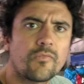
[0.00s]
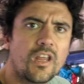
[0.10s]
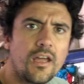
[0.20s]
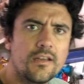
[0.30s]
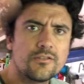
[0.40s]

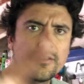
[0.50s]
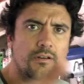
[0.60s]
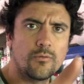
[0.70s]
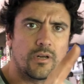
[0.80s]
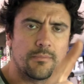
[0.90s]
Okay, so
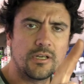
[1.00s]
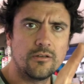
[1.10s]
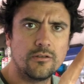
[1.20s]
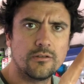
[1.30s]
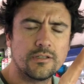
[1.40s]
now what I'm going to
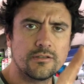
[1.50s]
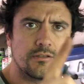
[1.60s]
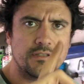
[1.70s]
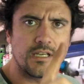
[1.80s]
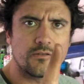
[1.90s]
do is to
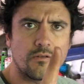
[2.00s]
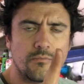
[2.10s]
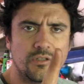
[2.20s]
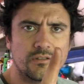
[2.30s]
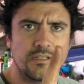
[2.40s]
test with
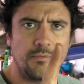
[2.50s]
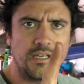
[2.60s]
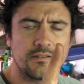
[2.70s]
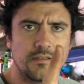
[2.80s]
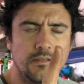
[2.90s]

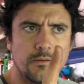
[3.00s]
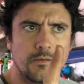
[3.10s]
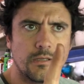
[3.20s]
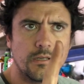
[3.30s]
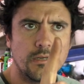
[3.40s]
multimeter
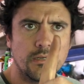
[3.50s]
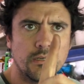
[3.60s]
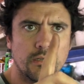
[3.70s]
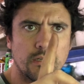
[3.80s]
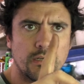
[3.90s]

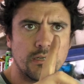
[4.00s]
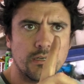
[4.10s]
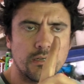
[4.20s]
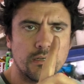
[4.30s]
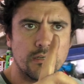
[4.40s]

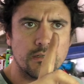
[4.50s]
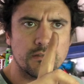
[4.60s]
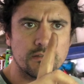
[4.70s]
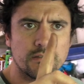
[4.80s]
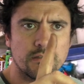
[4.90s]

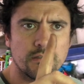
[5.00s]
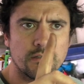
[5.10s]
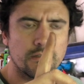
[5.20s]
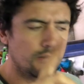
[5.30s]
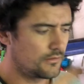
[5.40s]
is,
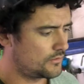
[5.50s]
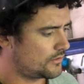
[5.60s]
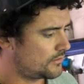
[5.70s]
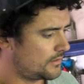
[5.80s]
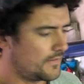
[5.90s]

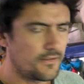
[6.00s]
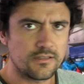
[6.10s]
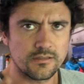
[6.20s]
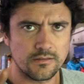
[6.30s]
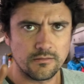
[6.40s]
so in
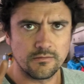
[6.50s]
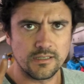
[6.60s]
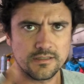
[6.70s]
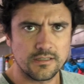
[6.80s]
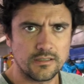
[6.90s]
this
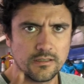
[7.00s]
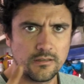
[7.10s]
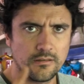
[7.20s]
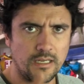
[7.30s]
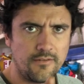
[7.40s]
Nissan
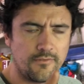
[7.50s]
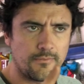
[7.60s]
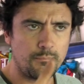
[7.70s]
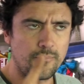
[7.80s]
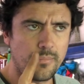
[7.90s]
Leaf
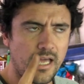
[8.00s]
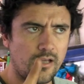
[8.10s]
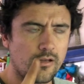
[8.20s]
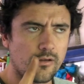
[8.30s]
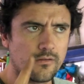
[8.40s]

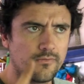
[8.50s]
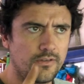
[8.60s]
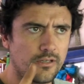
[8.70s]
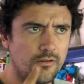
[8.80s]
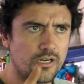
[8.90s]
pack
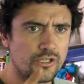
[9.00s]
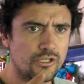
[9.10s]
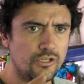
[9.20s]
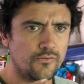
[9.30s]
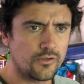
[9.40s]

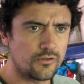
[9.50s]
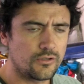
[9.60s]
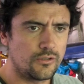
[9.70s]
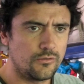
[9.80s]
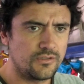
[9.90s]
configuration you've got
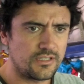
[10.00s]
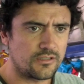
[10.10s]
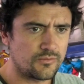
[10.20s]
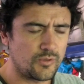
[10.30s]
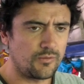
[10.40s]
2
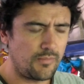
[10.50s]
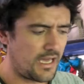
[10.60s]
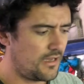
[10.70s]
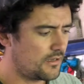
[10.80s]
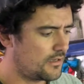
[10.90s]
cells per
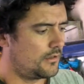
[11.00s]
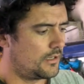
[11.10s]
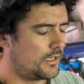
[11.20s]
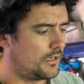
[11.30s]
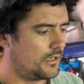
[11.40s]
pack
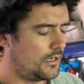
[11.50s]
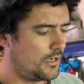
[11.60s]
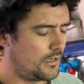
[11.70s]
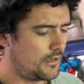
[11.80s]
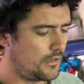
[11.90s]

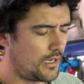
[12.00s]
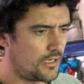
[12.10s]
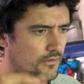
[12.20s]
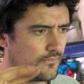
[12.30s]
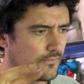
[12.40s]
and
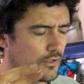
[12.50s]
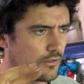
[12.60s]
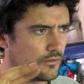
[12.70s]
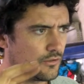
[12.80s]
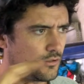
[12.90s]
you've
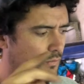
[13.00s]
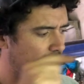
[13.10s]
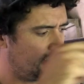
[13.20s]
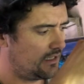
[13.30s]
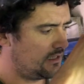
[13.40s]
got
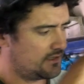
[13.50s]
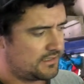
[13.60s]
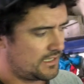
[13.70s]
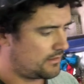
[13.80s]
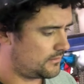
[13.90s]
20
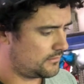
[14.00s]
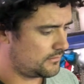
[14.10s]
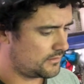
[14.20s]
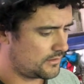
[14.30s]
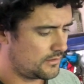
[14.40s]
cells.